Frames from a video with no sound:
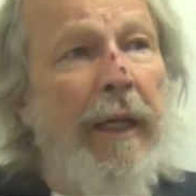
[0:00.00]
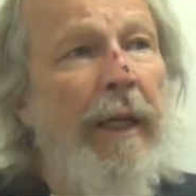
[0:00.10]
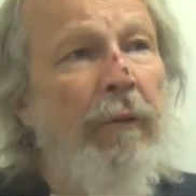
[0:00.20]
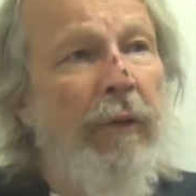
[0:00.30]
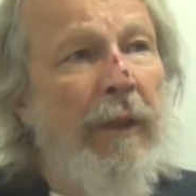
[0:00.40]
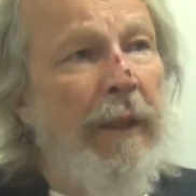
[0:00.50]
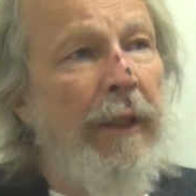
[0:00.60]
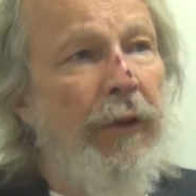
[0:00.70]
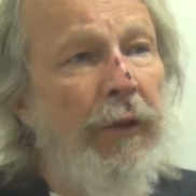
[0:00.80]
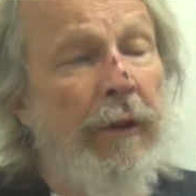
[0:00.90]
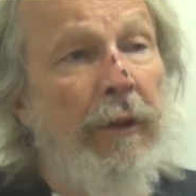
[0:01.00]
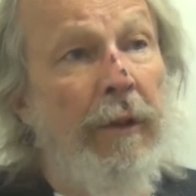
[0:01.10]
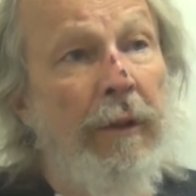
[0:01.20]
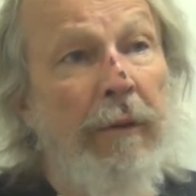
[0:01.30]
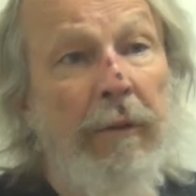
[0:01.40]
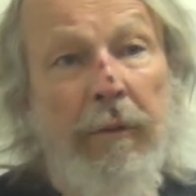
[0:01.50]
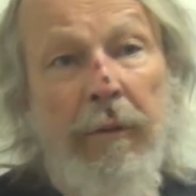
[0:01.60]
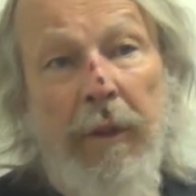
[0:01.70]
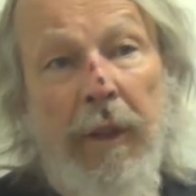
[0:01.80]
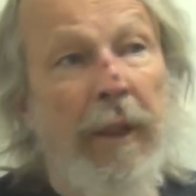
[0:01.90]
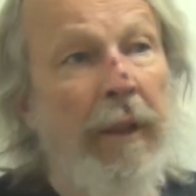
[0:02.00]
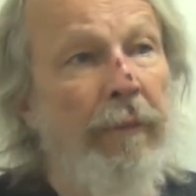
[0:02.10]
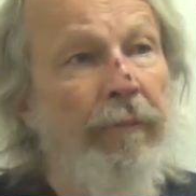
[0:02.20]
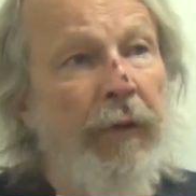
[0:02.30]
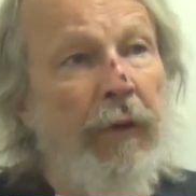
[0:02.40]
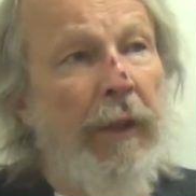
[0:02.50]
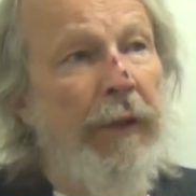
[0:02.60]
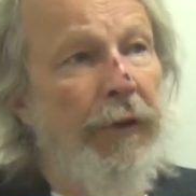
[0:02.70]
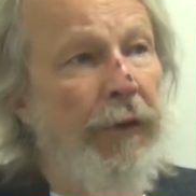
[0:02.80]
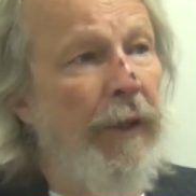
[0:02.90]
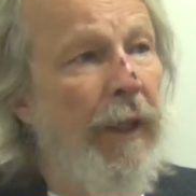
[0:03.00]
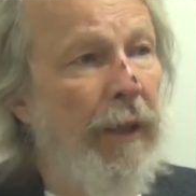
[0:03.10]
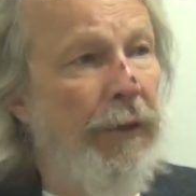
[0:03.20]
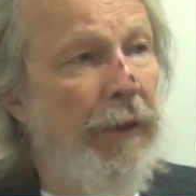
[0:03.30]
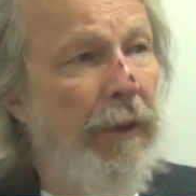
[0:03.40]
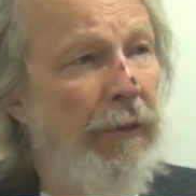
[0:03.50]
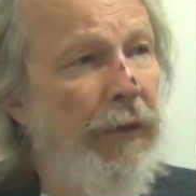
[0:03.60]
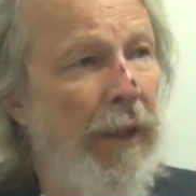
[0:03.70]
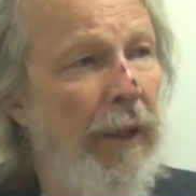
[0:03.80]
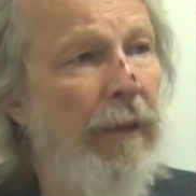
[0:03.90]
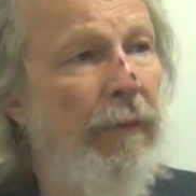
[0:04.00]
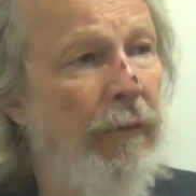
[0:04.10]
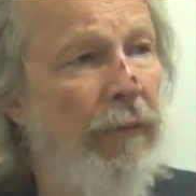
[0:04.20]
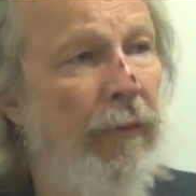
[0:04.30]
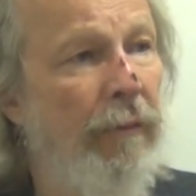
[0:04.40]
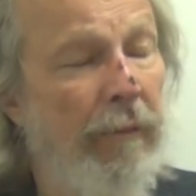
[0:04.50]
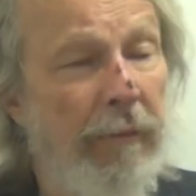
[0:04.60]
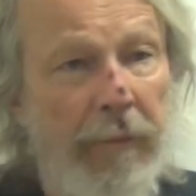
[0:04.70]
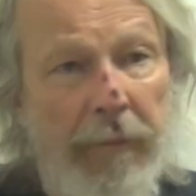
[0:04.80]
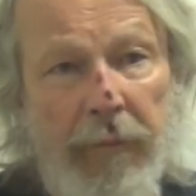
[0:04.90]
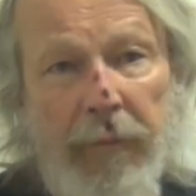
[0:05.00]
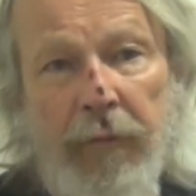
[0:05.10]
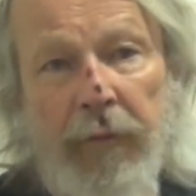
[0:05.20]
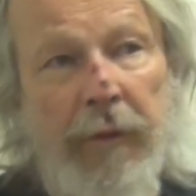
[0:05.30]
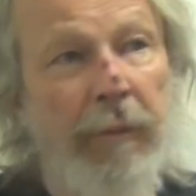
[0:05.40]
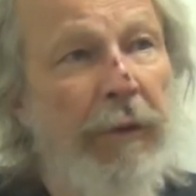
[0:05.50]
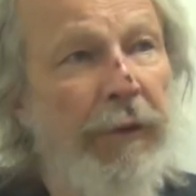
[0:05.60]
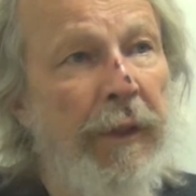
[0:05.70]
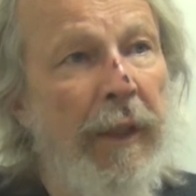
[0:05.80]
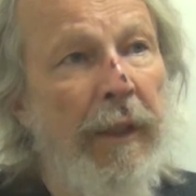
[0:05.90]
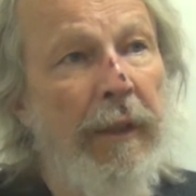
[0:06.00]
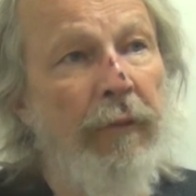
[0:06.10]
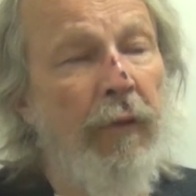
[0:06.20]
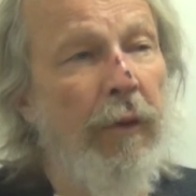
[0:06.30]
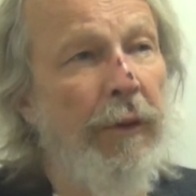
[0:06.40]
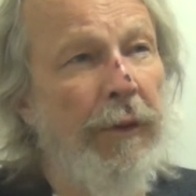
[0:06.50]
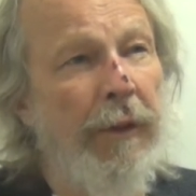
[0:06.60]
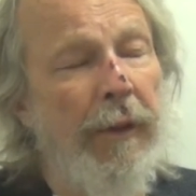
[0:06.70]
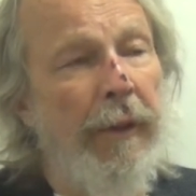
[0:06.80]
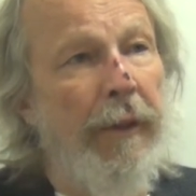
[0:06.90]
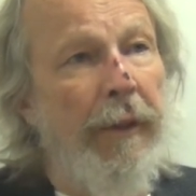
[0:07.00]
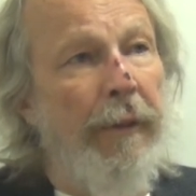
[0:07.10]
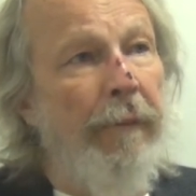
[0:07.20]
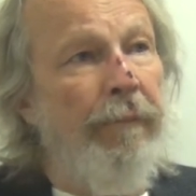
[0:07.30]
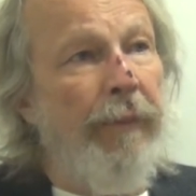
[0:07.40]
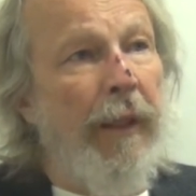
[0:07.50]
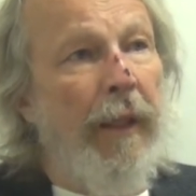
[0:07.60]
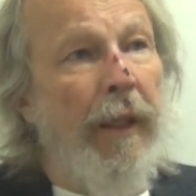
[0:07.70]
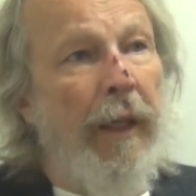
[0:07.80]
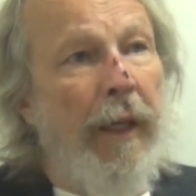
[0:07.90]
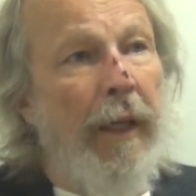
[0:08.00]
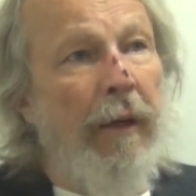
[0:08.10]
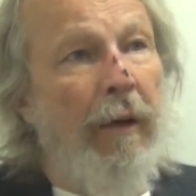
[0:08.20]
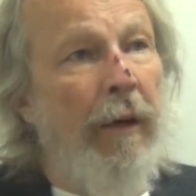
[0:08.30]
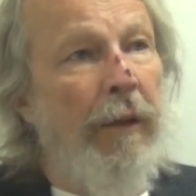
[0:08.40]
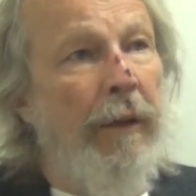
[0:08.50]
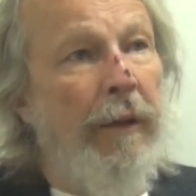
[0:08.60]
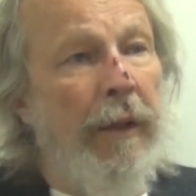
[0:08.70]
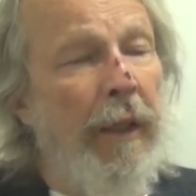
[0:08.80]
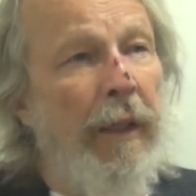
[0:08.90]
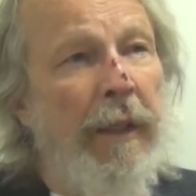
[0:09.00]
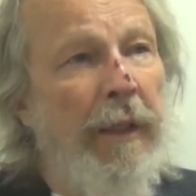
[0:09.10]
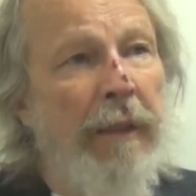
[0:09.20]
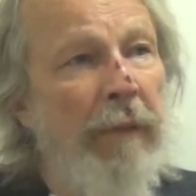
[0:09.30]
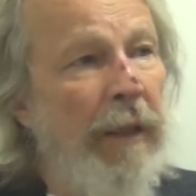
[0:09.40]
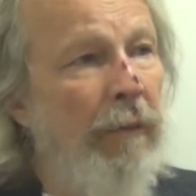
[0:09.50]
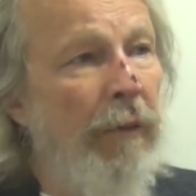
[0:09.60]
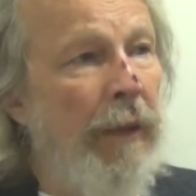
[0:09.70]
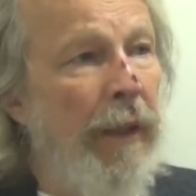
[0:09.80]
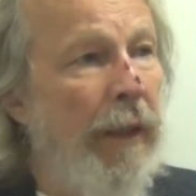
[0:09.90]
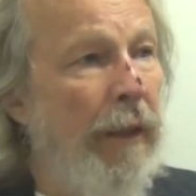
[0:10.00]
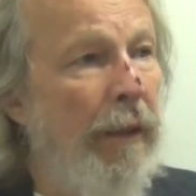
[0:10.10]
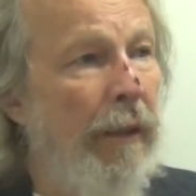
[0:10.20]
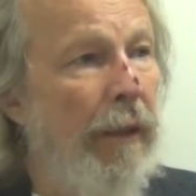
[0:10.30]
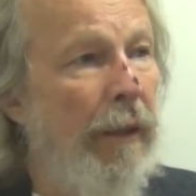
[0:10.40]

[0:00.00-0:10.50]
He released to um, Transition House here in town from from the prison out at Forks, and on and he didn't make it one day.